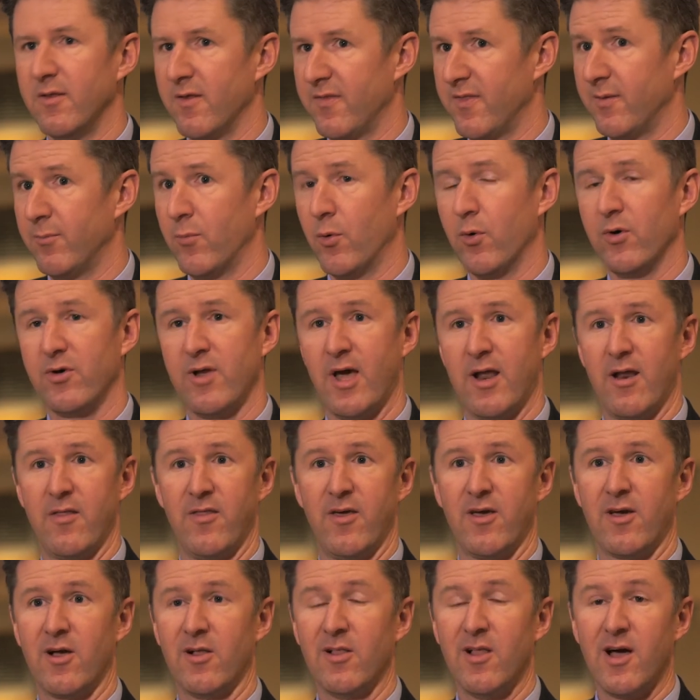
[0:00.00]
that the more data
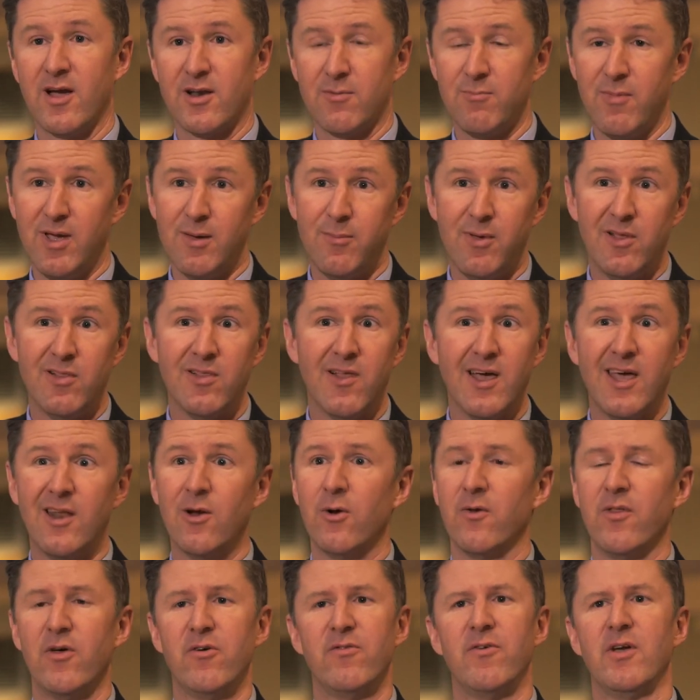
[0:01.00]
they collect, maybe
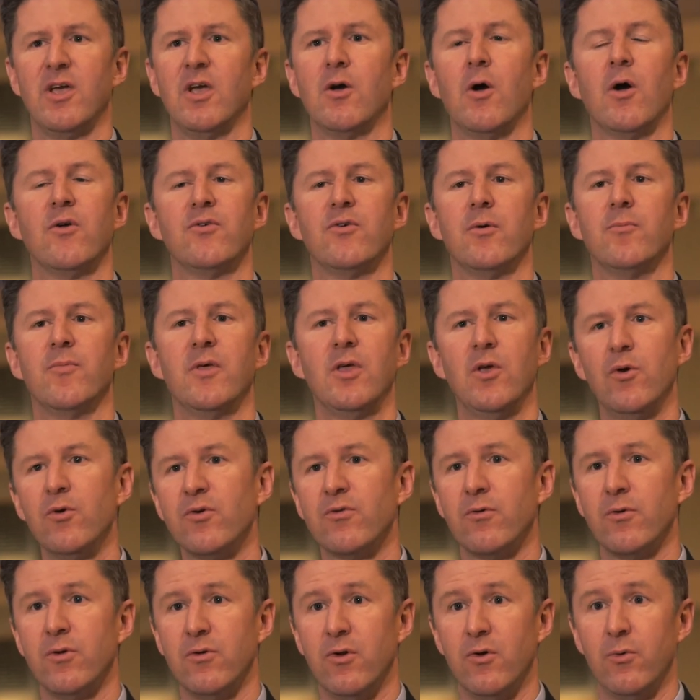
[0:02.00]
later they'll figure out something
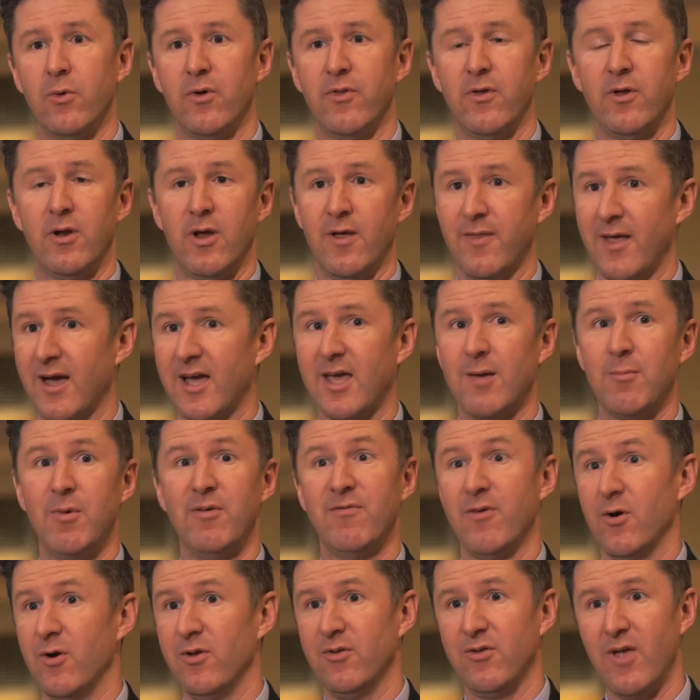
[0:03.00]
useful to do with it. And that can be
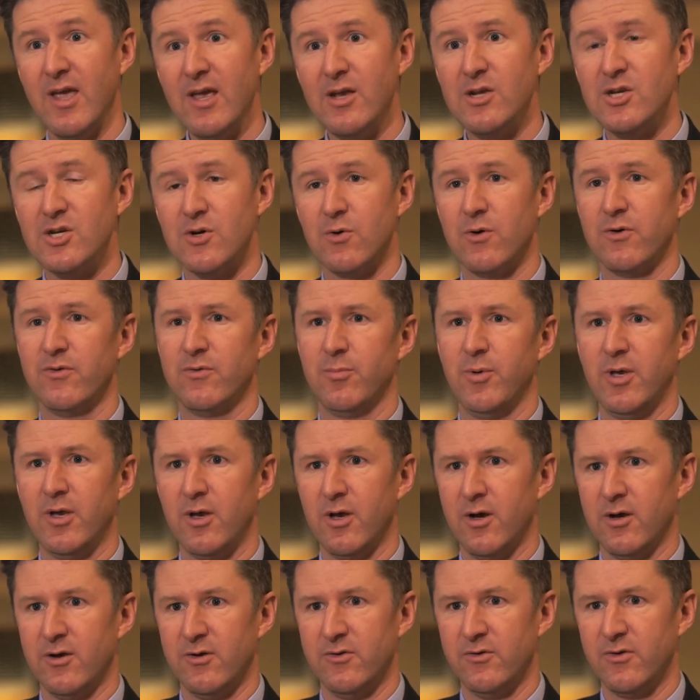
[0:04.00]
very dangerous
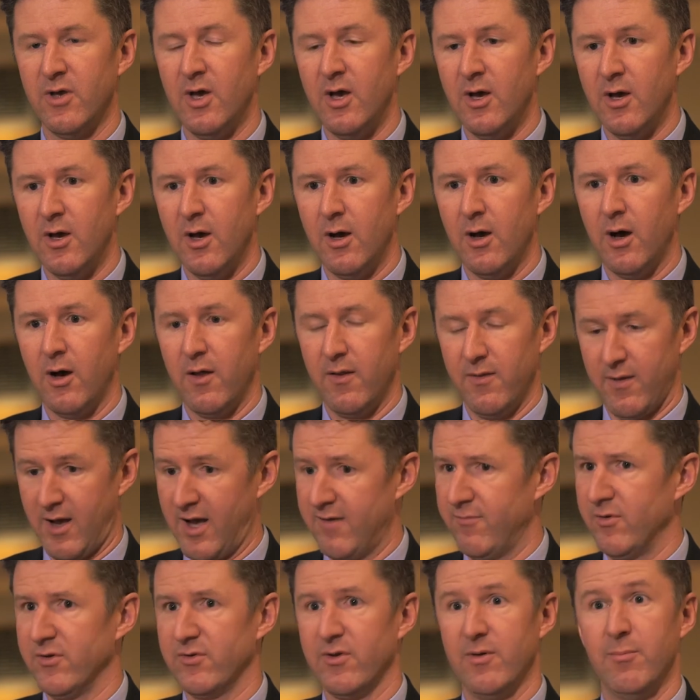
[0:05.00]
because
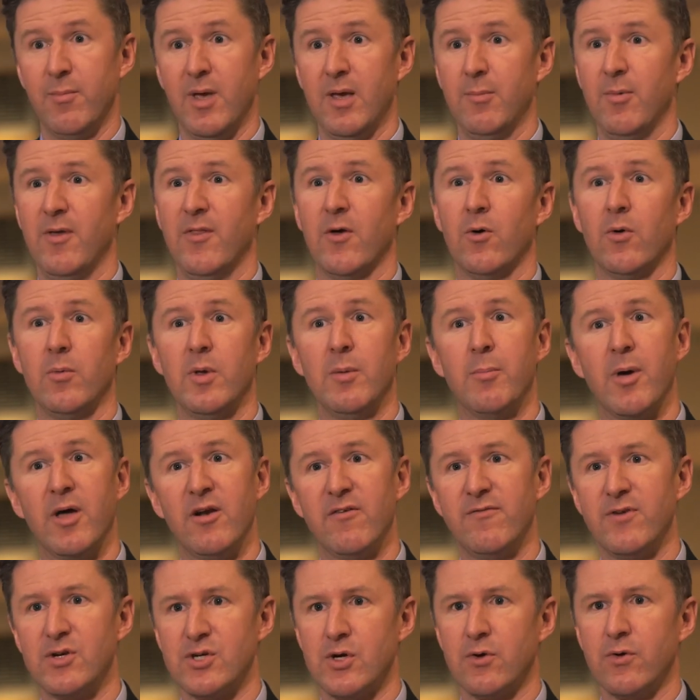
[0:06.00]
obviously, maybe there will be
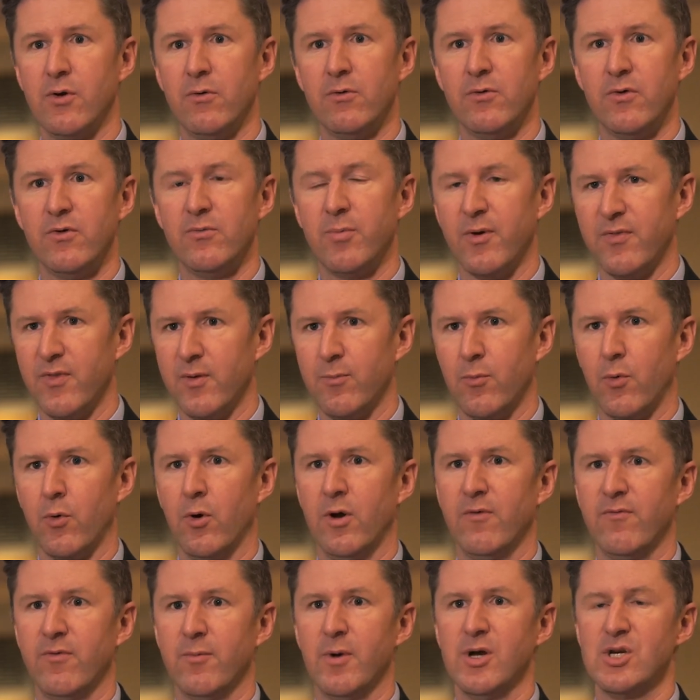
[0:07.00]
beneficial uses, but the
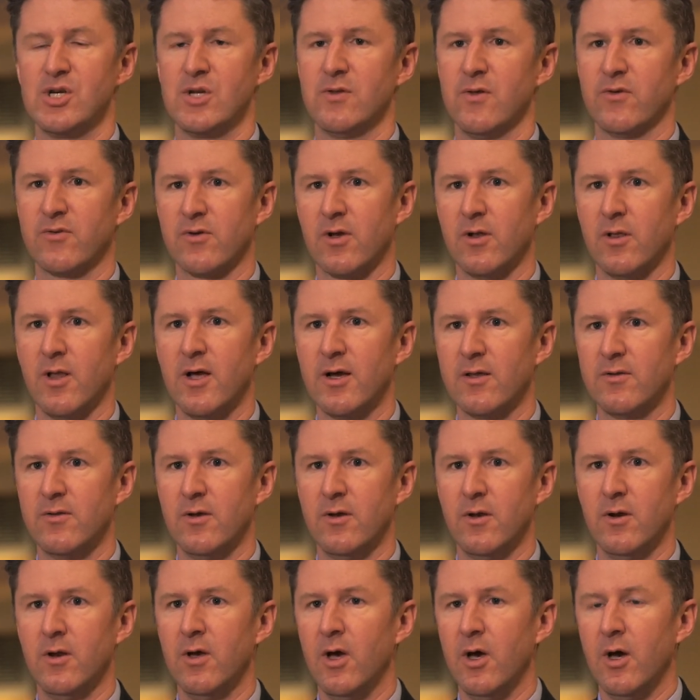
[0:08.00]
more information that's
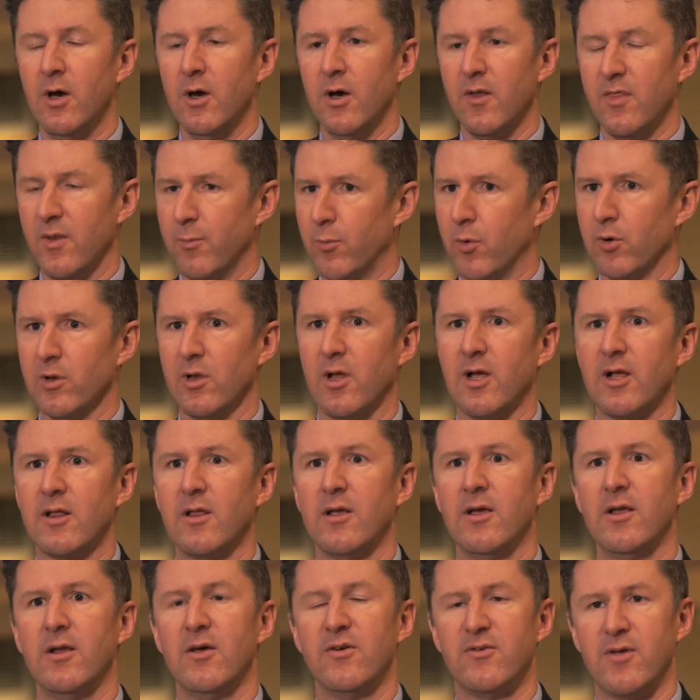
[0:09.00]
collected, the more
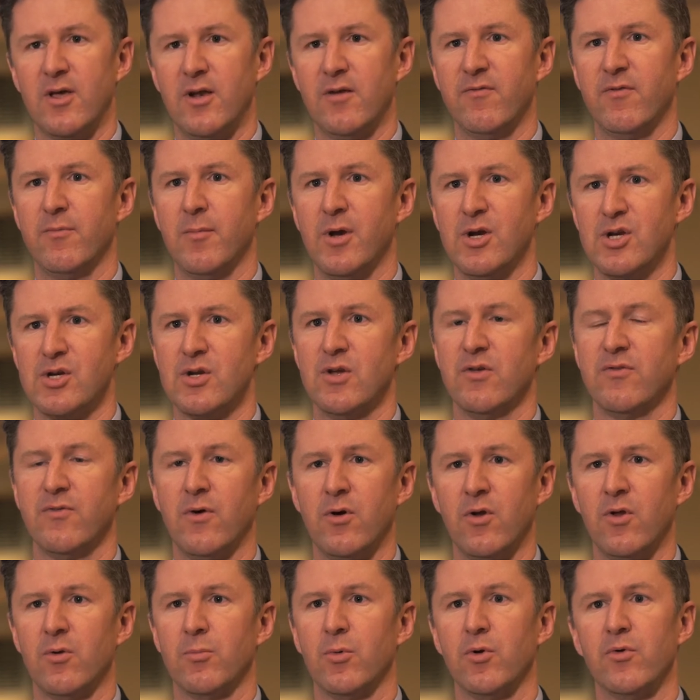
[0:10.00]
likely it is that information is
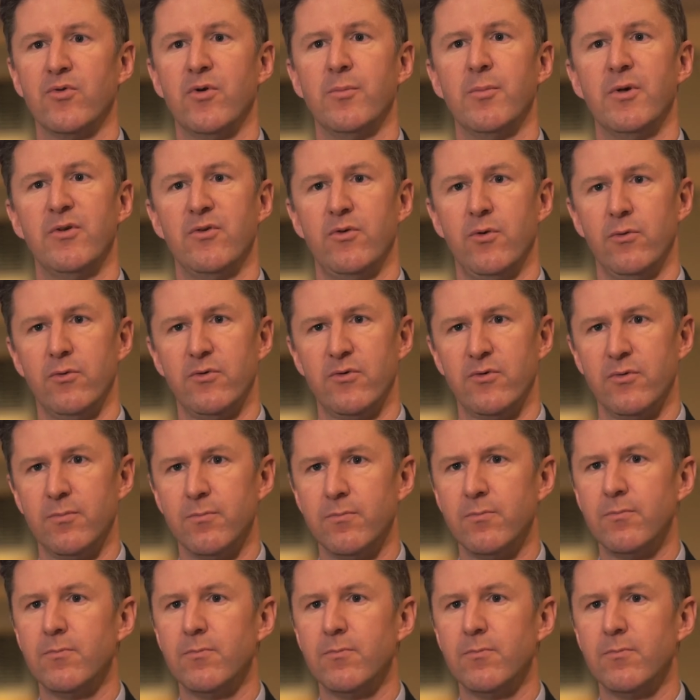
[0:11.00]
vulnerable to misuse.